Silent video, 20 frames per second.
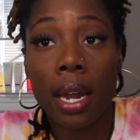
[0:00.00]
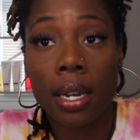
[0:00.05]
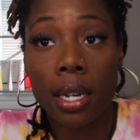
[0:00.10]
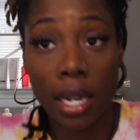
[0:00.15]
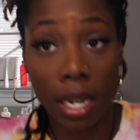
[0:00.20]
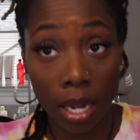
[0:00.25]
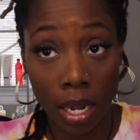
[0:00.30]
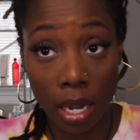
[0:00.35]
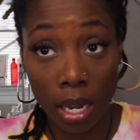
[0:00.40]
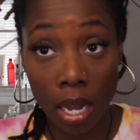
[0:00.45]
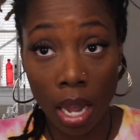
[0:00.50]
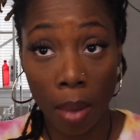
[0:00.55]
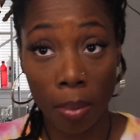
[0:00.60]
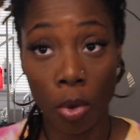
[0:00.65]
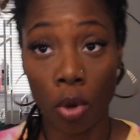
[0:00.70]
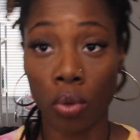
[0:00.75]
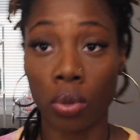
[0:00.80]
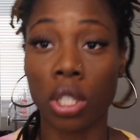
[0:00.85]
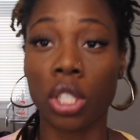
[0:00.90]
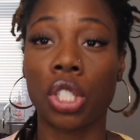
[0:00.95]
I did.
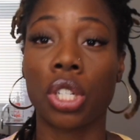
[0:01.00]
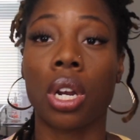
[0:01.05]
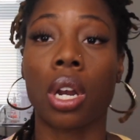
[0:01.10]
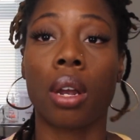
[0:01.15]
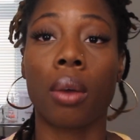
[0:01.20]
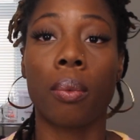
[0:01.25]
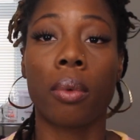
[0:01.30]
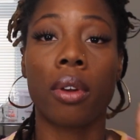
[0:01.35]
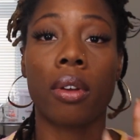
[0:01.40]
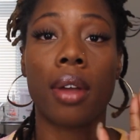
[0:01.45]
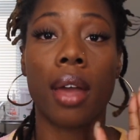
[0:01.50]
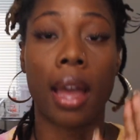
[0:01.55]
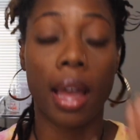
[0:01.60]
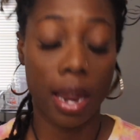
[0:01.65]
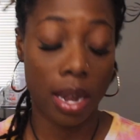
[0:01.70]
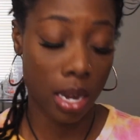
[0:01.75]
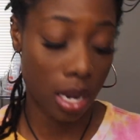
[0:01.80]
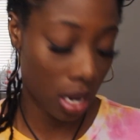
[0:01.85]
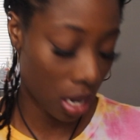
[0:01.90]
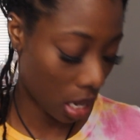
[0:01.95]
I'm only sharing what
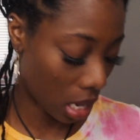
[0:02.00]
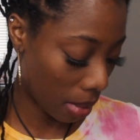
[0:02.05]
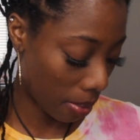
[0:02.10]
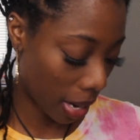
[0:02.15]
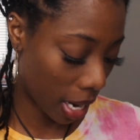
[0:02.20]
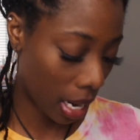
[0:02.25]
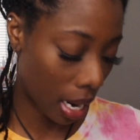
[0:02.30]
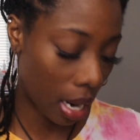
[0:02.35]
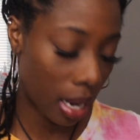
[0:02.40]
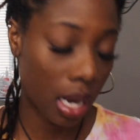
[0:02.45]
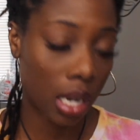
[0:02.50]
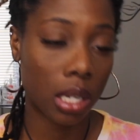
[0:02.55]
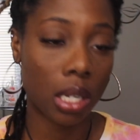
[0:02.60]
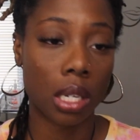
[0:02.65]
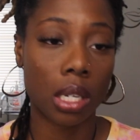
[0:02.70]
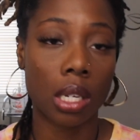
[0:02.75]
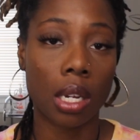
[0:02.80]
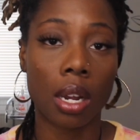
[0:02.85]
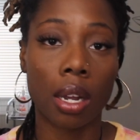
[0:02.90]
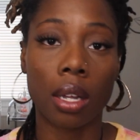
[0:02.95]
I did. It may not
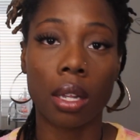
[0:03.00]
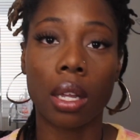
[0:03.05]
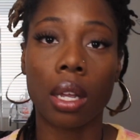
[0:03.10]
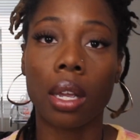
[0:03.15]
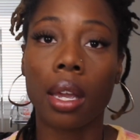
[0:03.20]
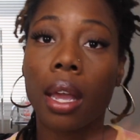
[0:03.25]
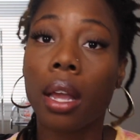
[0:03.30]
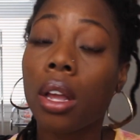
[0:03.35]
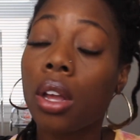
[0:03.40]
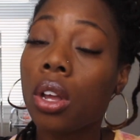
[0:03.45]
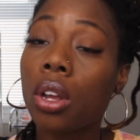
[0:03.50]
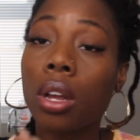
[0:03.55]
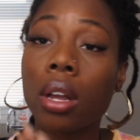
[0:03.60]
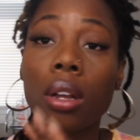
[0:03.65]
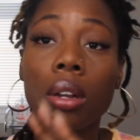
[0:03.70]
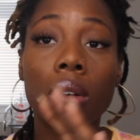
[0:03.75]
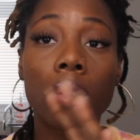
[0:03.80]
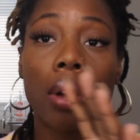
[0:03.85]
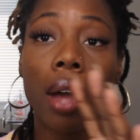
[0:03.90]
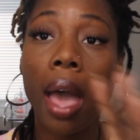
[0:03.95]
necessarily
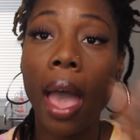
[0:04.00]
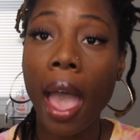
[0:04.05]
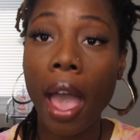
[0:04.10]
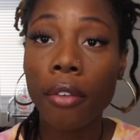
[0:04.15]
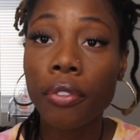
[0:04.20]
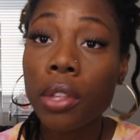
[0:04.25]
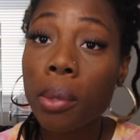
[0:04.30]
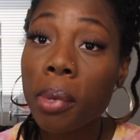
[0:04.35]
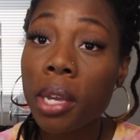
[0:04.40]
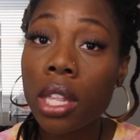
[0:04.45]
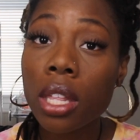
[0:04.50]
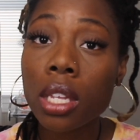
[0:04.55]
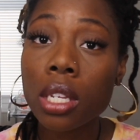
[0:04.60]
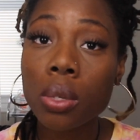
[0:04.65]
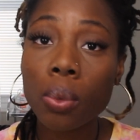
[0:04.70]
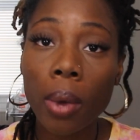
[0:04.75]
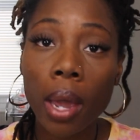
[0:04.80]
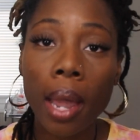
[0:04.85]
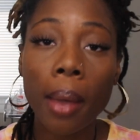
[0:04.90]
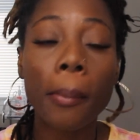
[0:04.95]
have to be
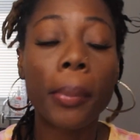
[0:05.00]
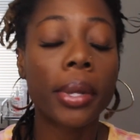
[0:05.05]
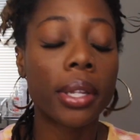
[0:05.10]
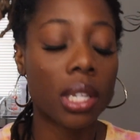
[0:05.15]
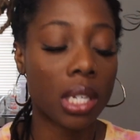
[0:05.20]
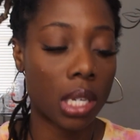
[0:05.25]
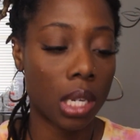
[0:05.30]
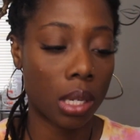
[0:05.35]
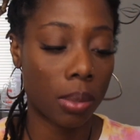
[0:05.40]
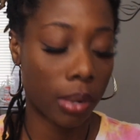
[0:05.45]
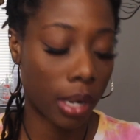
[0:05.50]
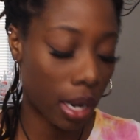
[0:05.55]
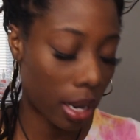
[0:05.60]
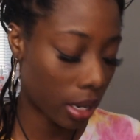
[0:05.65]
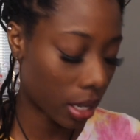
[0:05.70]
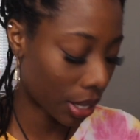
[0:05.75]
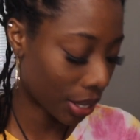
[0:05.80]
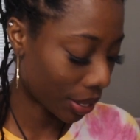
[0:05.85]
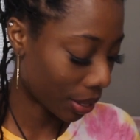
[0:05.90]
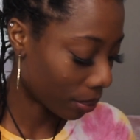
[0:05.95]
this way, but this is what
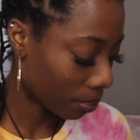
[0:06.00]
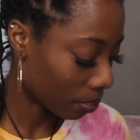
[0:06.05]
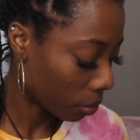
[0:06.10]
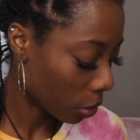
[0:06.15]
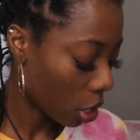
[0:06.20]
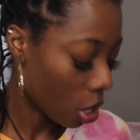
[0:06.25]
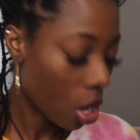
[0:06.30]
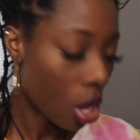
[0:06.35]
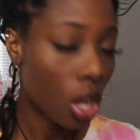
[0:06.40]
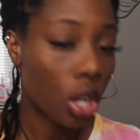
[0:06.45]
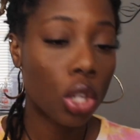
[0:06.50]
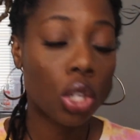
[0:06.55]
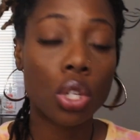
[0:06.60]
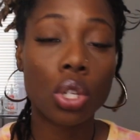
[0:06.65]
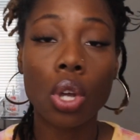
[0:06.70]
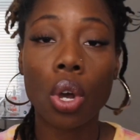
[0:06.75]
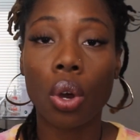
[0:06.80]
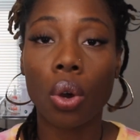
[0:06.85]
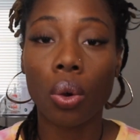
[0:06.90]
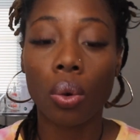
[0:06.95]
I did.
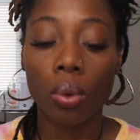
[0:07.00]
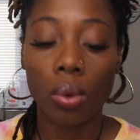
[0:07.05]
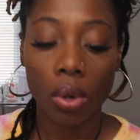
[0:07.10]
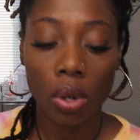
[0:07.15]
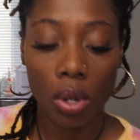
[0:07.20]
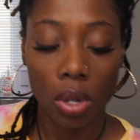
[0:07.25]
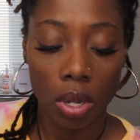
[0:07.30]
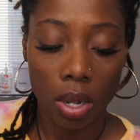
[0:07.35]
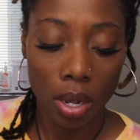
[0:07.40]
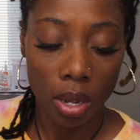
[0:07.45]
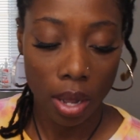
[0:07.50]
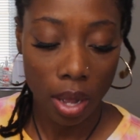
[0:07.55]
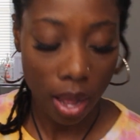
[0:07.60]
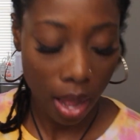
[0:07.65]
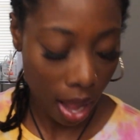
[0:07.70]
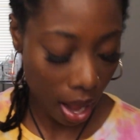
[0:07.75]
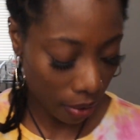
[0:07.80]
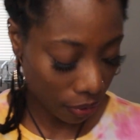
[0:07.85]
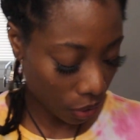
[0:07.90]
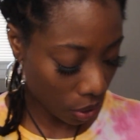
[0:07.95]
So
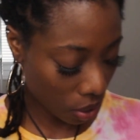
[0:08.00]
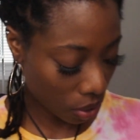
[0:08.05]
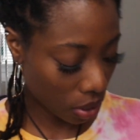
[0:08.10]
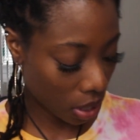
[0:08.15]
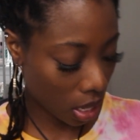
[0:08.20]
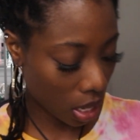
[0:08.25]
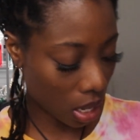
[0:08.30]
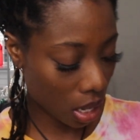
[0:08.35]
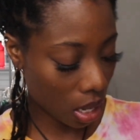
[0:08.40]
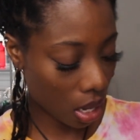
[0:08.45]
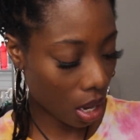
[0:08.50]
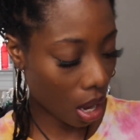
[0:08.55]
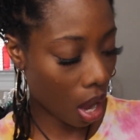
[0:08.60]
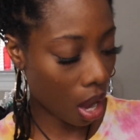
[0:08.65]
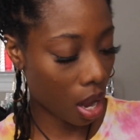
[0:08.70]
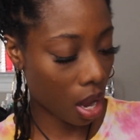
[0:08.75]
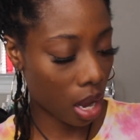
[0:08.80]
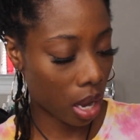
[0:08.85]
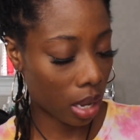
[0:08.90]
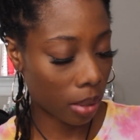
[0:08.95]
after the
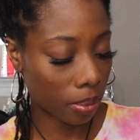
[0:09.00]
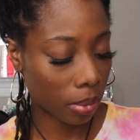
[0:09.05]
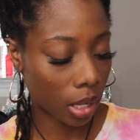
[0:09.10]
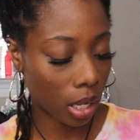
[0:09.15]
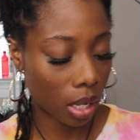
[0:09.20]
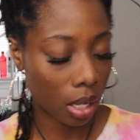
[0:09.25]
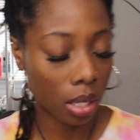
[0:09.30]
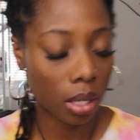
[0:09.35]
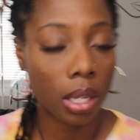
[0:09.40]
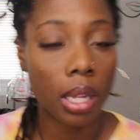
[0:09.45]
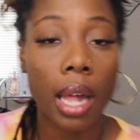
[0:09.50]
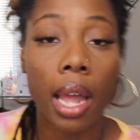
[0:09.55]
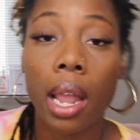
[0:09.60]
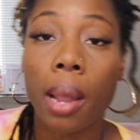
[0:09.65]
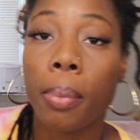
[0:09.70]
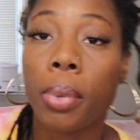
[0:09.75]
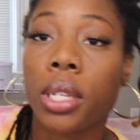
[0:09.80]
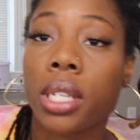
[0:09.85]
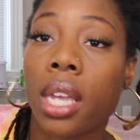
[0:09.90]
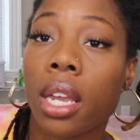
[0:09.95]

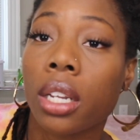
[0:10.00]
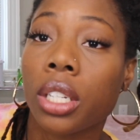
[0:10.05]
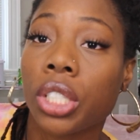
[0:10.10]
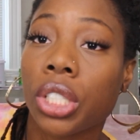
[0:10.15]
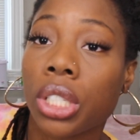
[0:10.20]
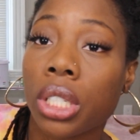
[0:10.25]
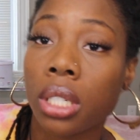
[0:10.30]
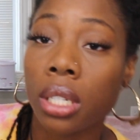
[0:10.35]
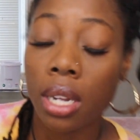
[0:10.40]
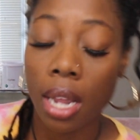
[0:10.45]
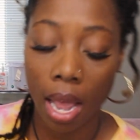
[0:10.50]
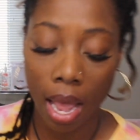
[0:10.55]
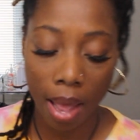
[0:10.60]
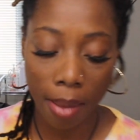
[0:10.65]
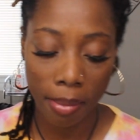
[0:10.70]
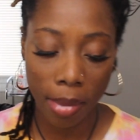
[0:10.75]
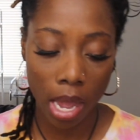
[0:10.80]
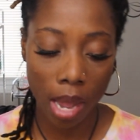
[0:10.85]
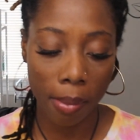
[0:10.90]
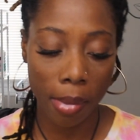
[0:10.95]
client protection,
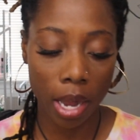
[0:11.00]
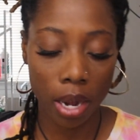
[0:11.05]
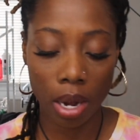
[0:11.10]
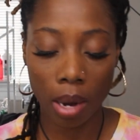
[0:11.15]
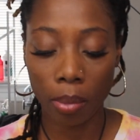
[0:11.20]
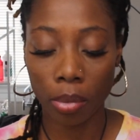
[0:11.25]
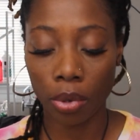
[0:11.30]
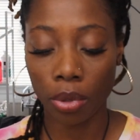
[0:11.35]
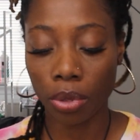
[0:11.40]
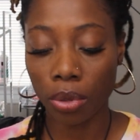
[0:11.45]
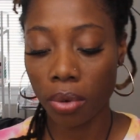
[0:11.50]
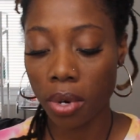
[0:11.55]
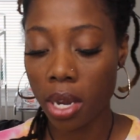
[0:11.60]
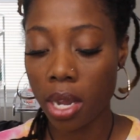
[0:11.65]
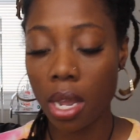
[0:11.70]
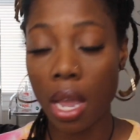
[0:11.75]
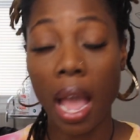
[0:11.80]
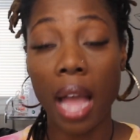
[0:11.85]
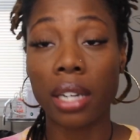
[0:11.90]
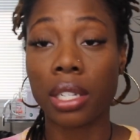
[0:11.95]
I made my number
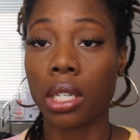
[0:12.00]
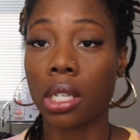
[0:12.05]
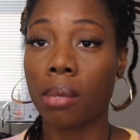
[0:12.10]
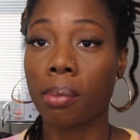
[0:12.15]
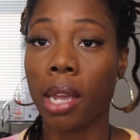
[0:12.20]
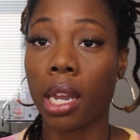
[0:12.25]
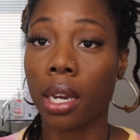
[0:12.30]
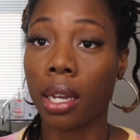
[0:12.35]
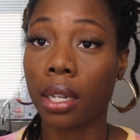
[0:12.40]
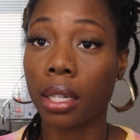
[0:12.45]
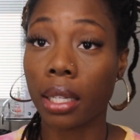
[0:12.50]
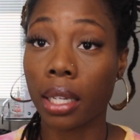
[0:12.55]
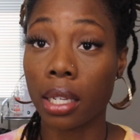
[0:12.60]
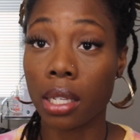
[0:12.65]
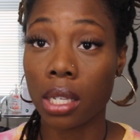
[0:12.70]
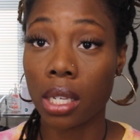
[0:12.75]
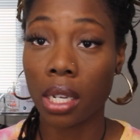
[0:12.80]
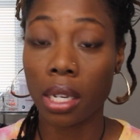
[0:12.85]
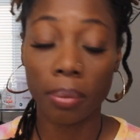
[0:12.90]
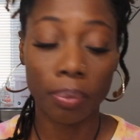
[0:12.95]
3. I just made it
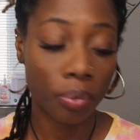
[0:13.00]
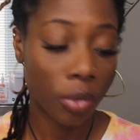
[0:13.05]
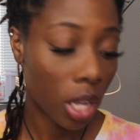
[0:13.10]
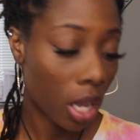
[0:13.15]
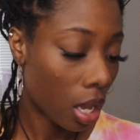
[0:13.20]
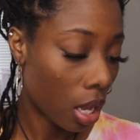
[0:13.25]
cleansing.